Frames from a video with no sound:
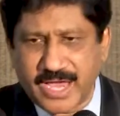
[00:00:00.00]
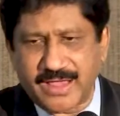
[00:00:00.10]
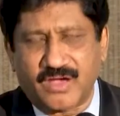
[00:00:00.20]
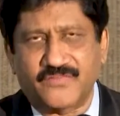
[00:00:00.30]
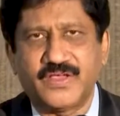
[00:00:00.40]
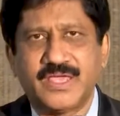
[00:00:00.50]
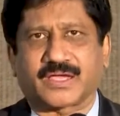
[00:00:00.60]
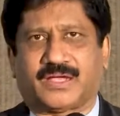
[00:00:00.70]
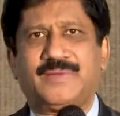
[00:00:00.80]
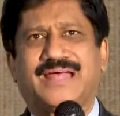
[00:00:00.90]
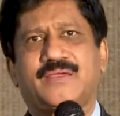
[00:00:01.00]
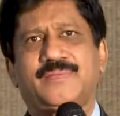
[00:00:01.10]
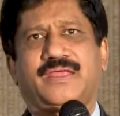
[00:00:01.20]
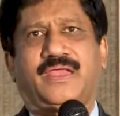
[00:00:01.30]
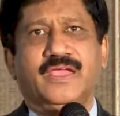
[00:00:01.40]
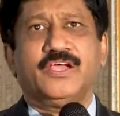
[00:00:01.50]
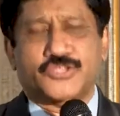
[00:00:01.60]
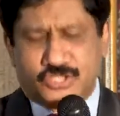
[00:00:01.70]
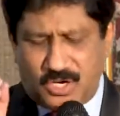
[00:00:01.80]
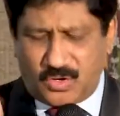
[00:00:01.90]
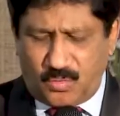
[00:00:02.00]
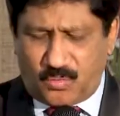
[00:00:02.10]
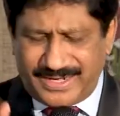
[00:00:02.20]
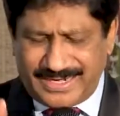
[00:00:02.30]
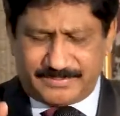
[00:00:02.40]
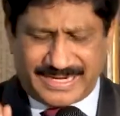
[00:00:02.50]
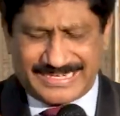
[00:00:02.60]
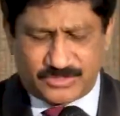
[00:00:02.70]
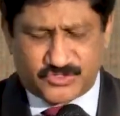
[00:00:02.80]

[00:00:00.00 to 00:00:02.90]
care of Mother Mary. So what I'm trying